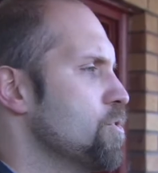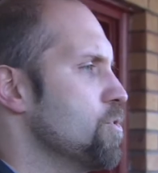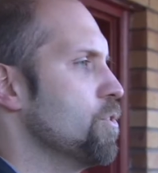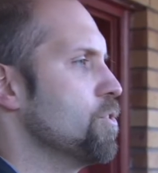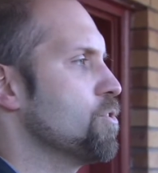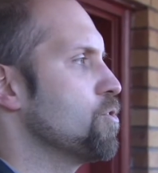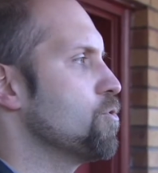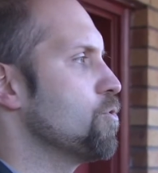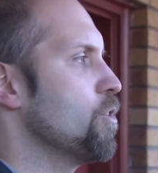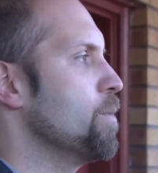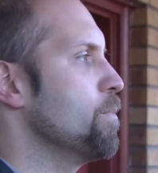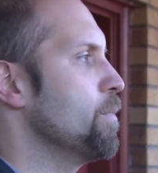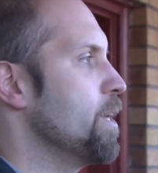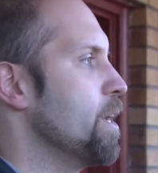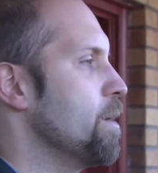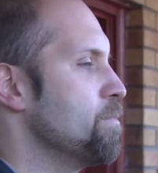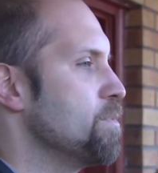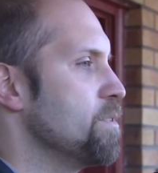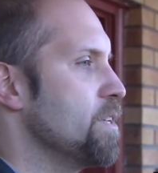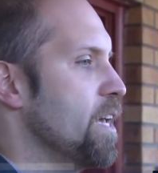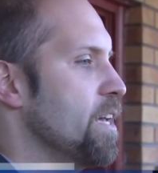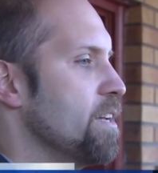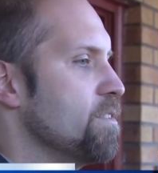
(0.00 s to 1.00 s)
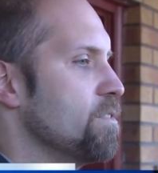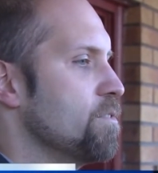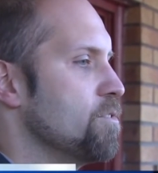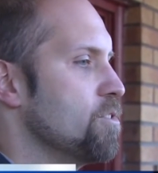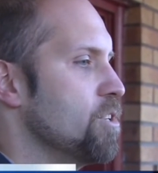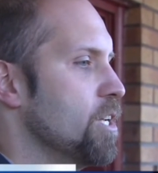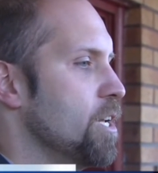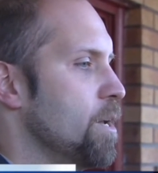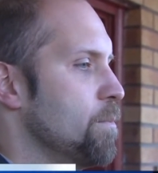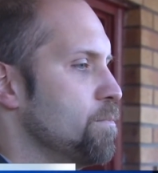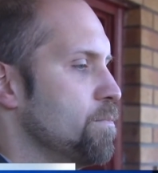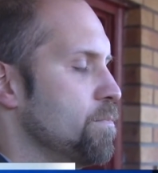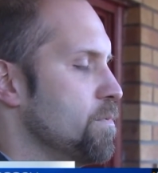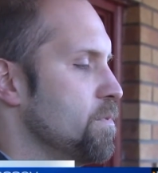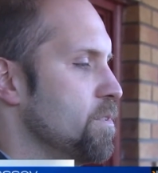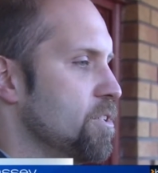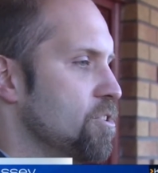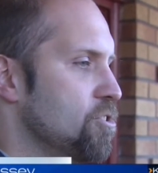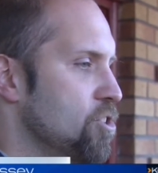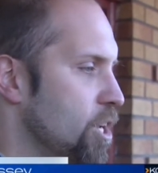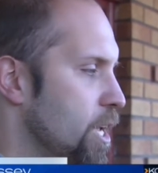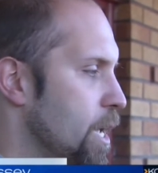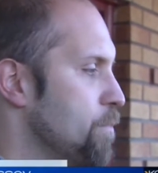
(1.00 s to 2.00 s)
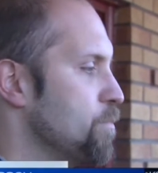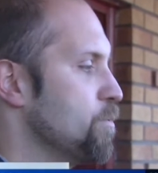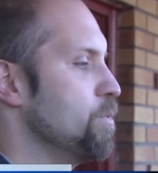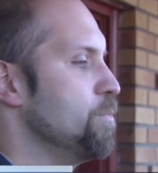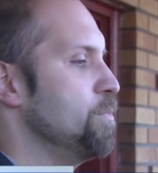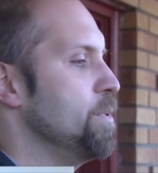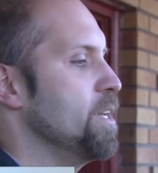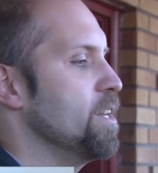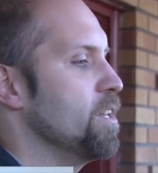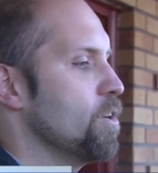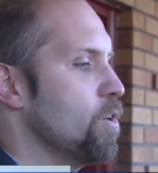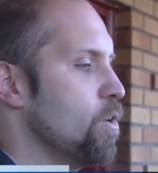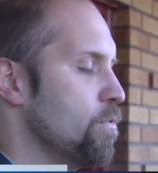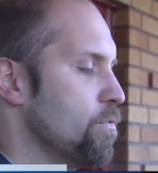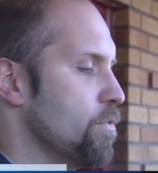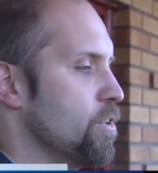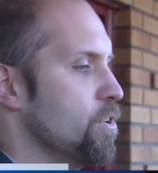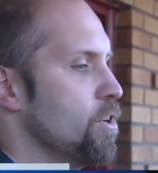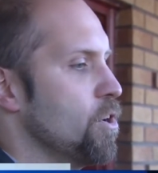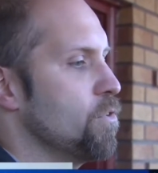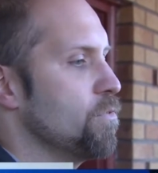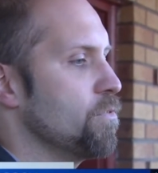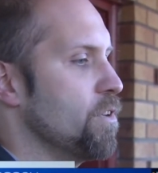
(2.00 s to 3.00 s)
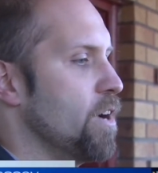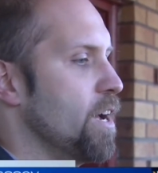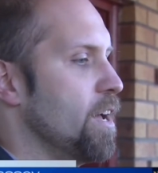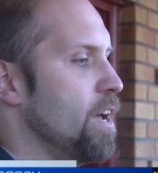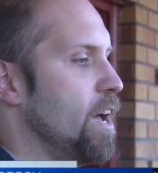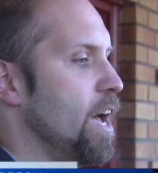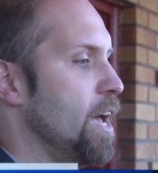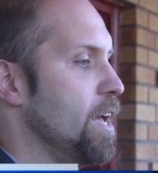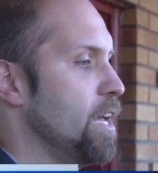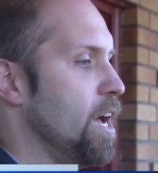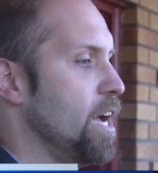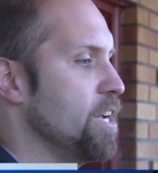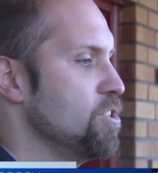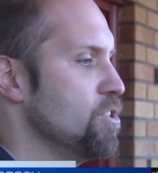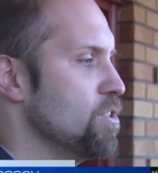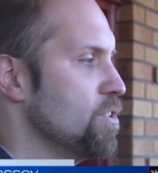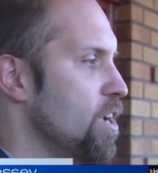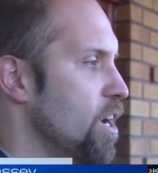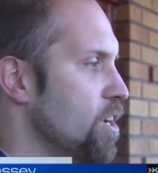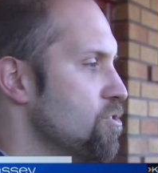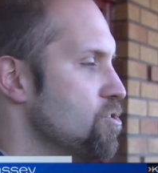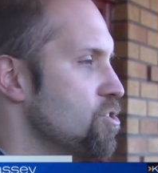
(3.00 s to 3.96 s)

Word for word: She's extremely upset. She kept she kept repeating over and over, I, I just got